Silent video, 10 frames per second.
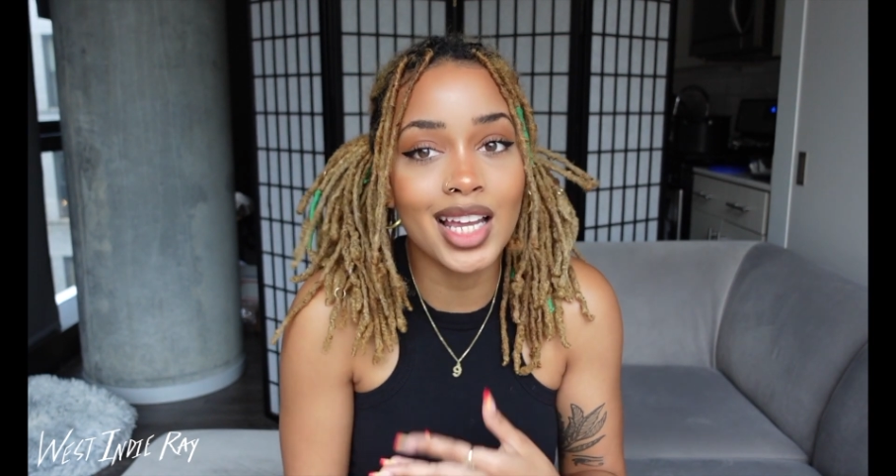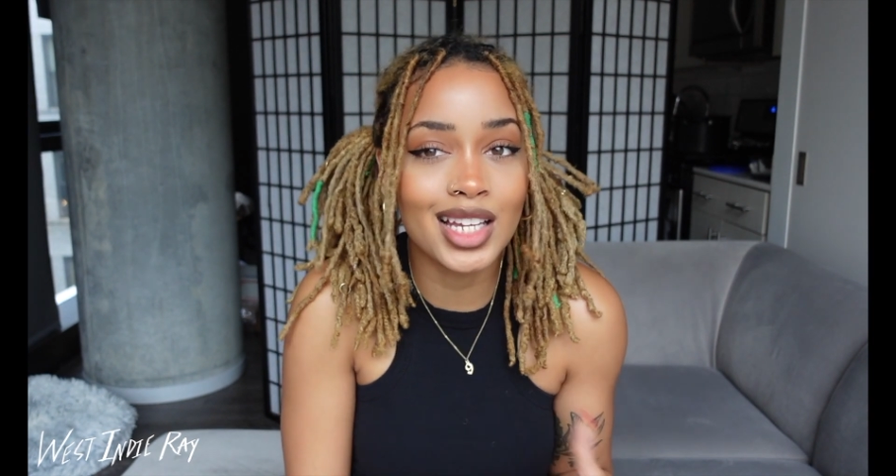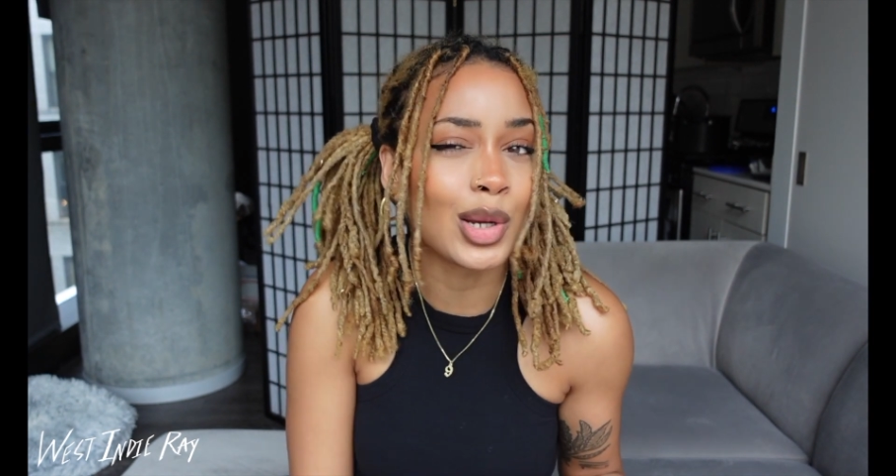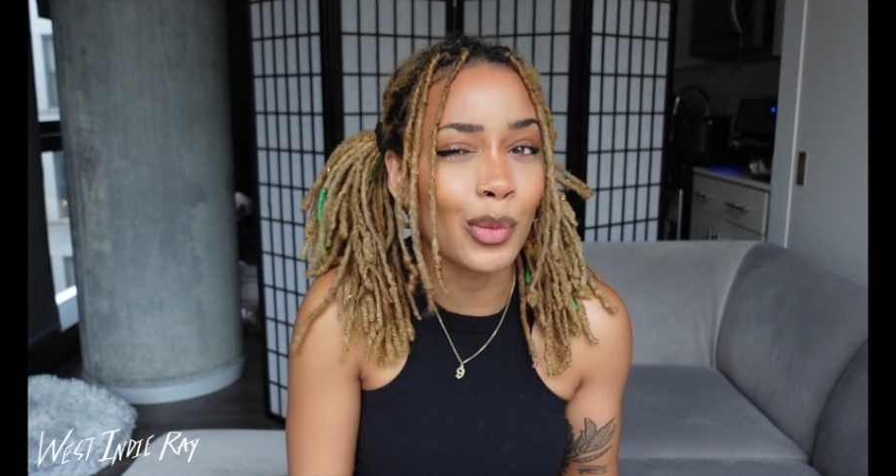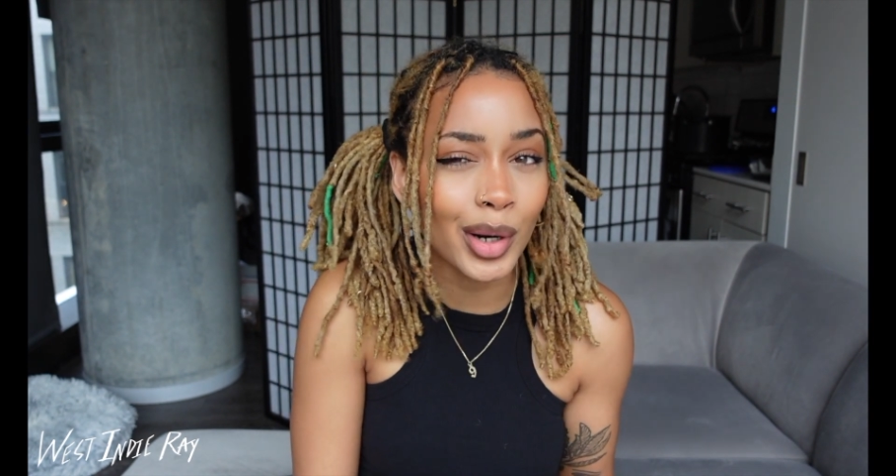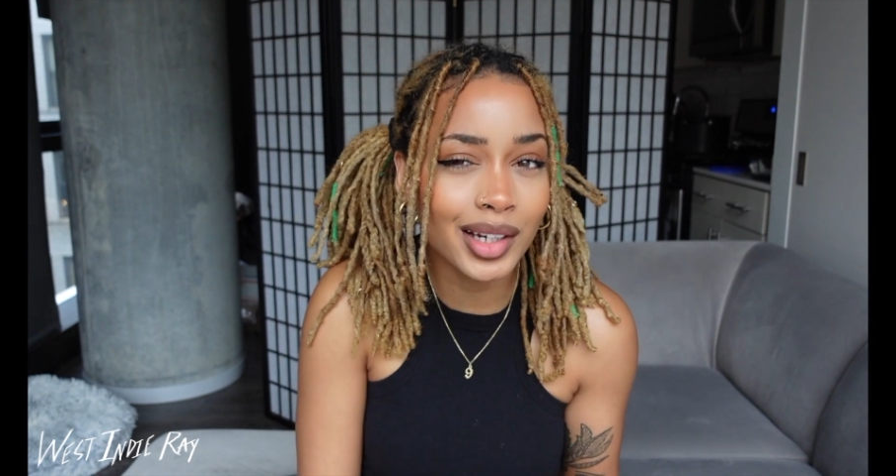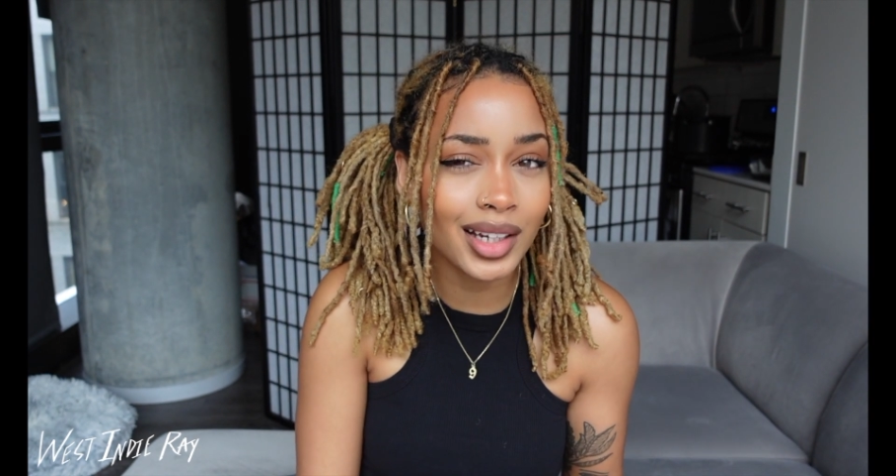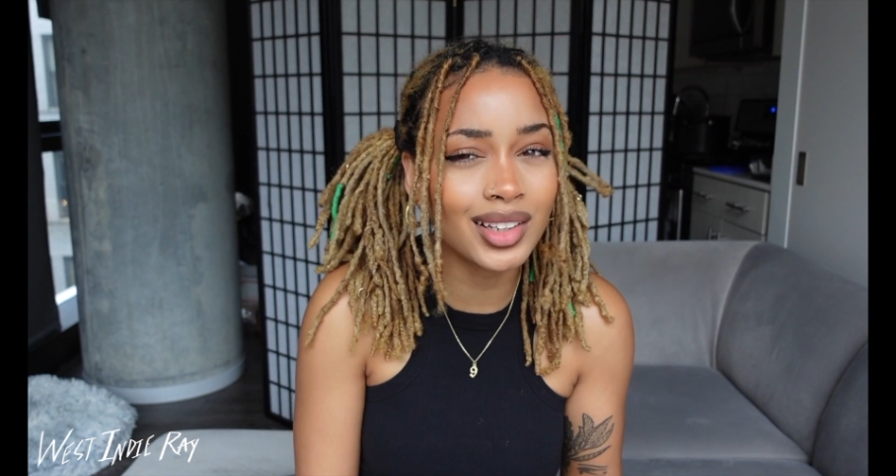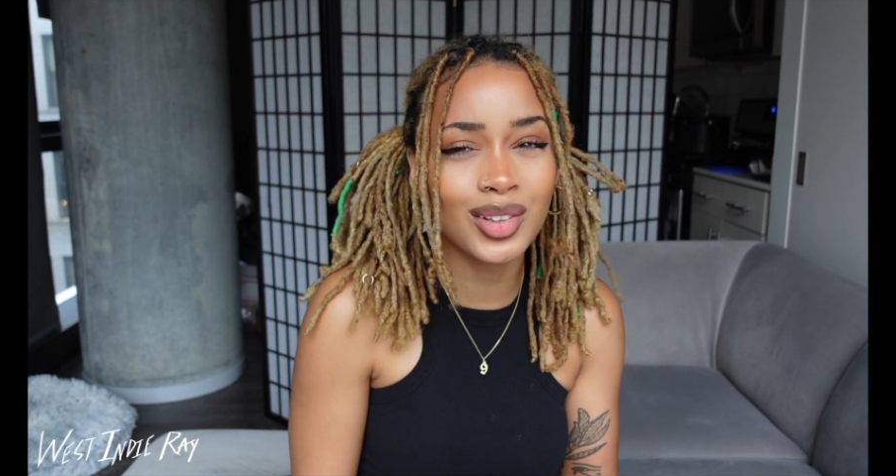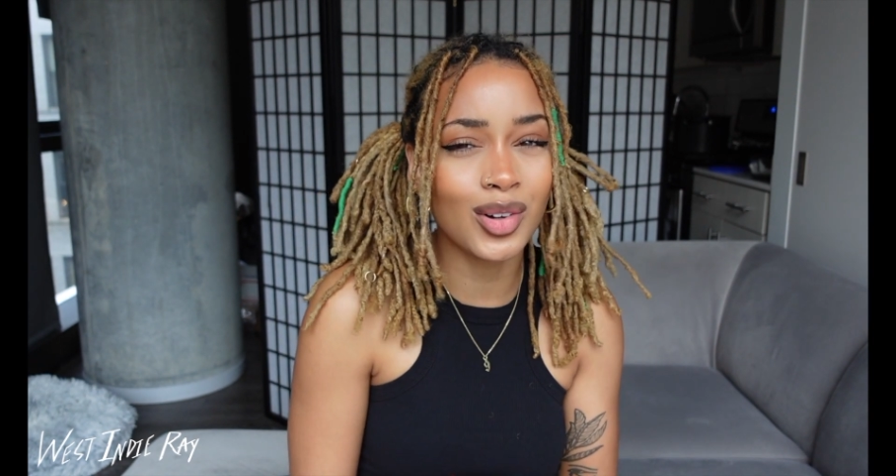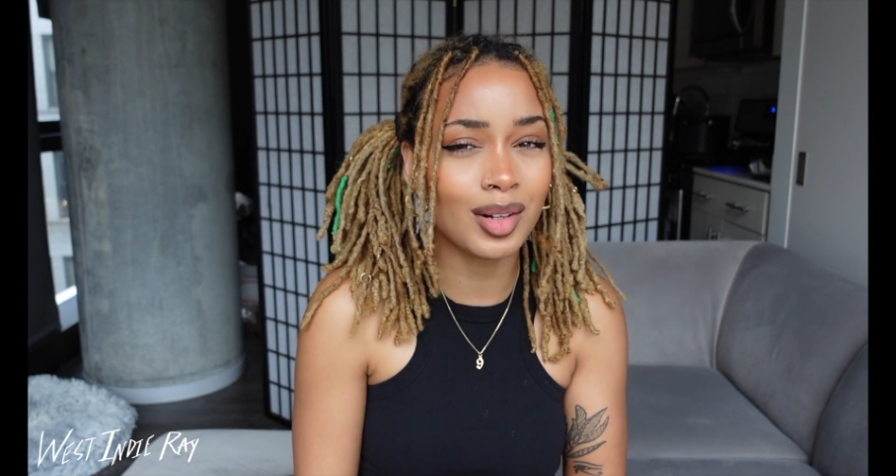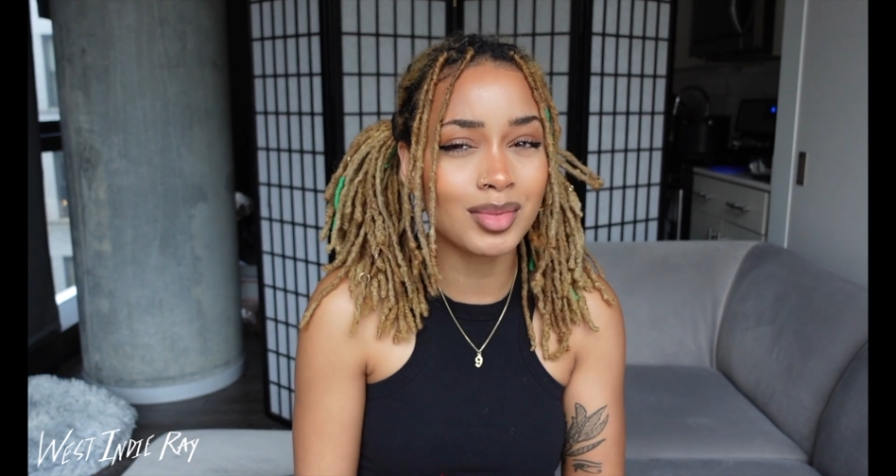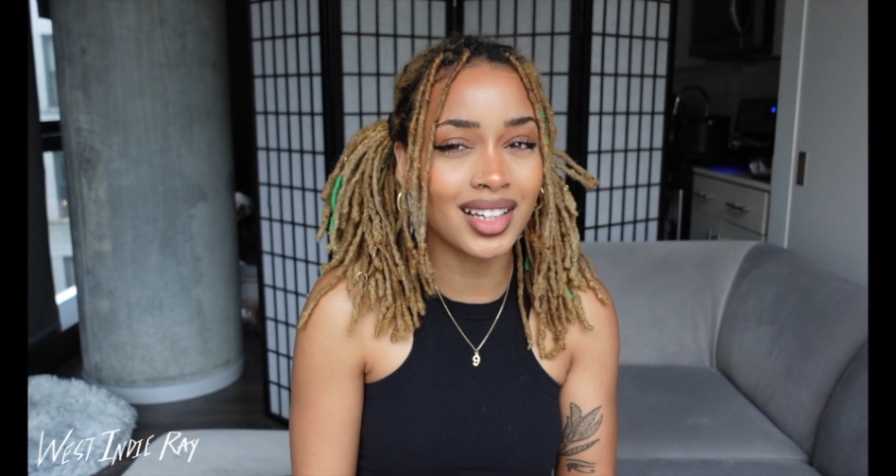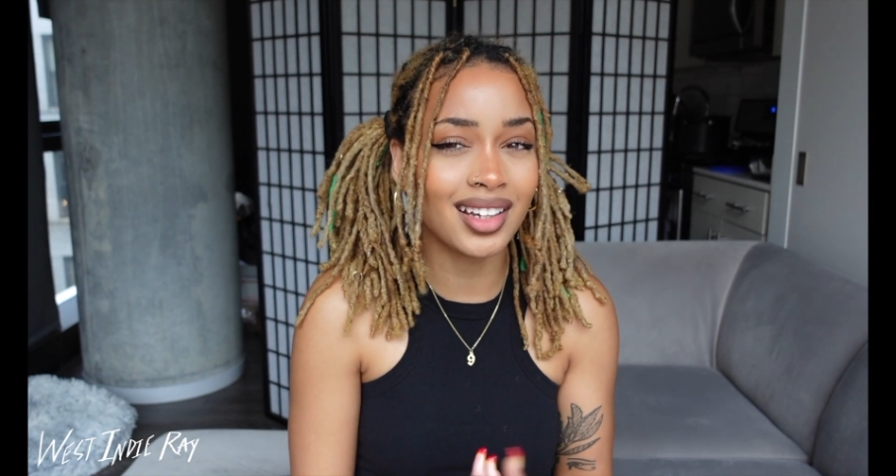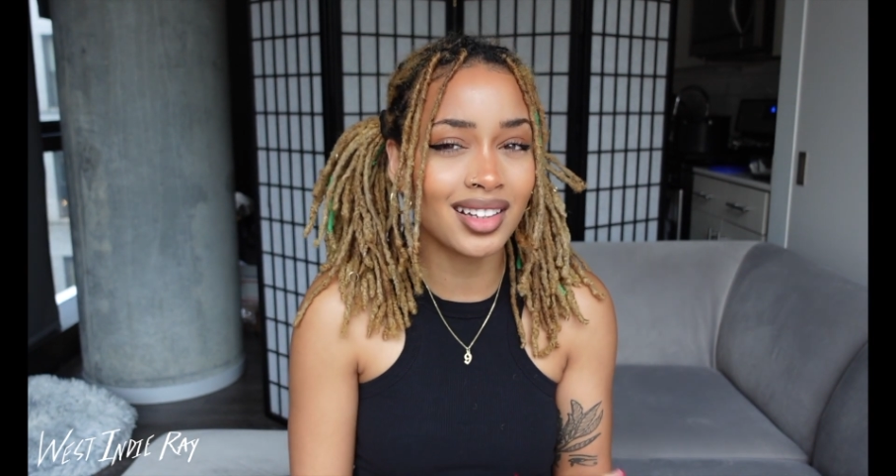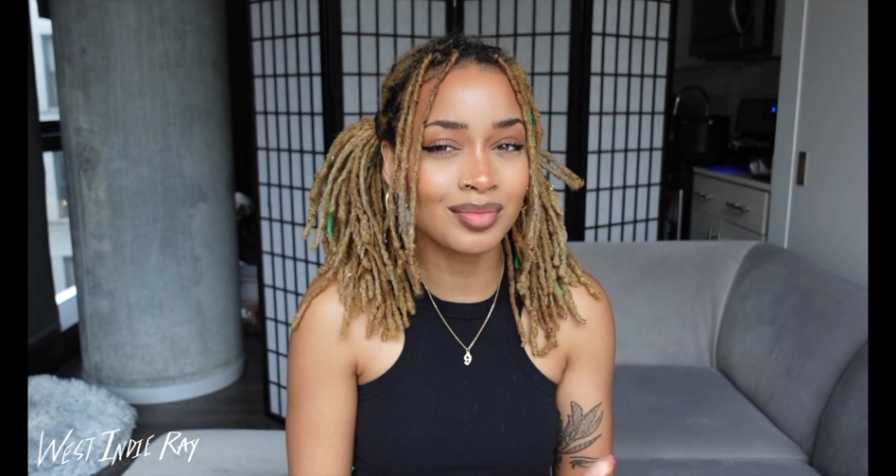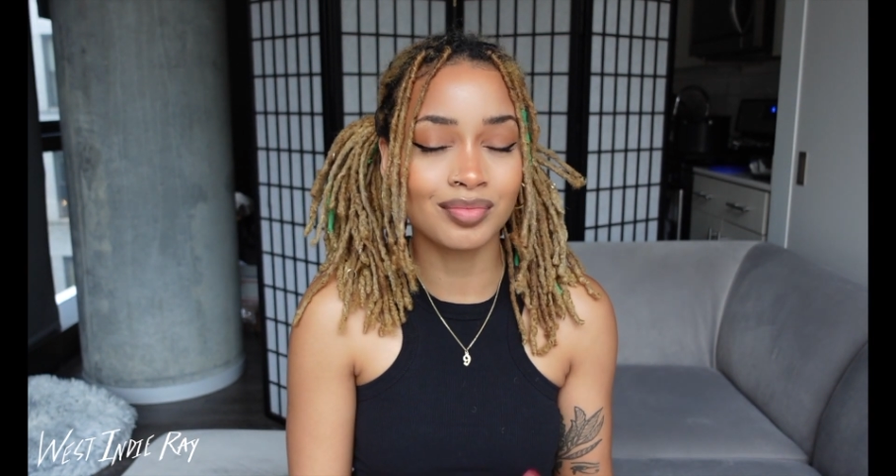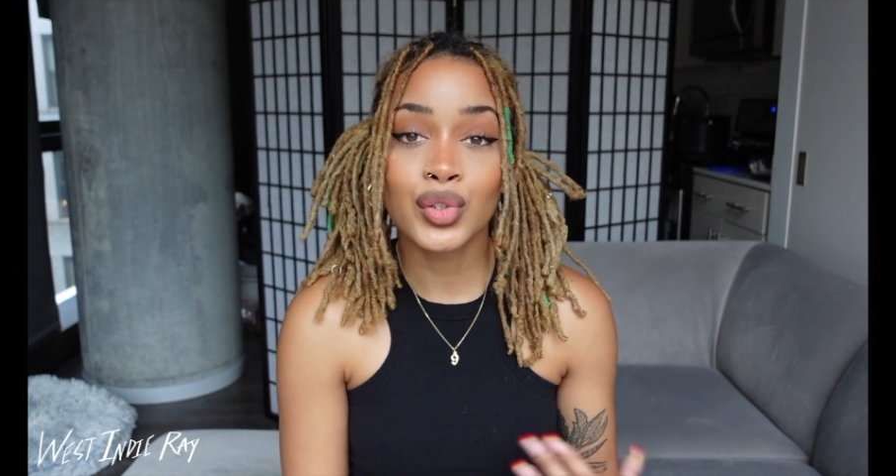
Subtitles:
is it working? You know what I'm saying?